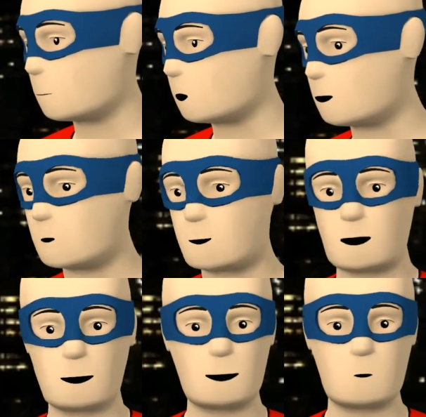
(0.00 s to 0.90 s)
They could
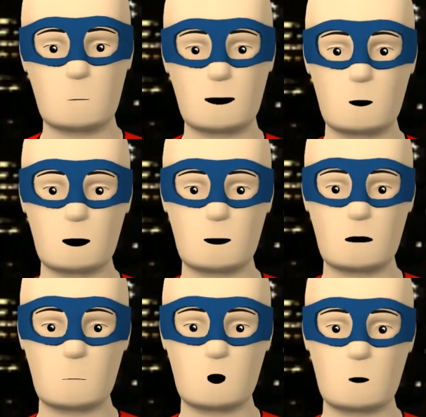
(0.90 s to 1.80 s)
edit to make
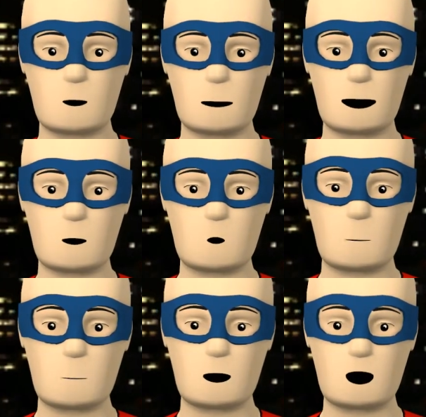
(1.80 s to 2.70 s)
things more clear,
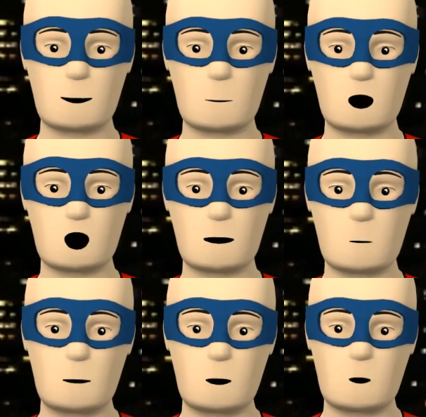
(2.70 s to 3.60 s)
add notes
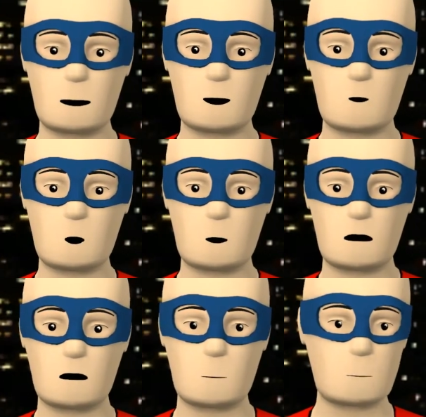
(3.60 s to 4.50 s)
from their
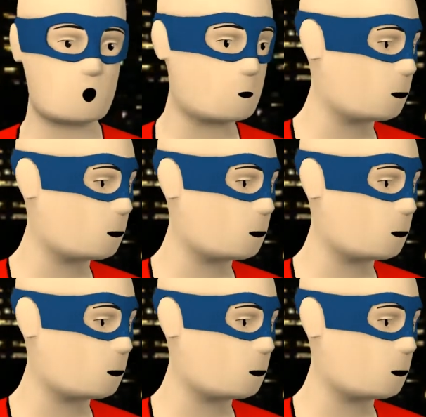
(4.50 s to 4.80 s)
lectures, or